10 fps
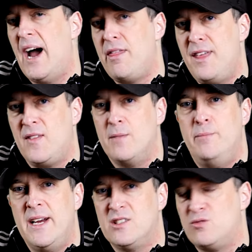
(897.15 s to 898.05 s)
I think the
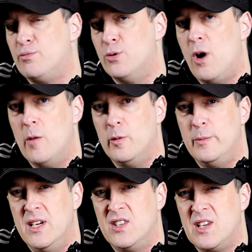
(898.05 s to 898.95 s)
biggest problem
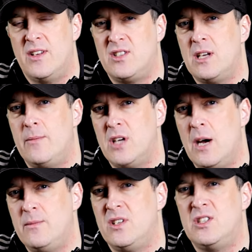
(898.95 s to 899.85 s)
is that
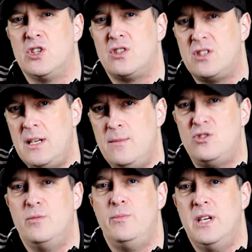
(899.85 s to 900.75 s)
sometimes it just seems
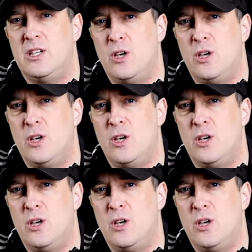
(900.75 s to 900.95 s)
to be a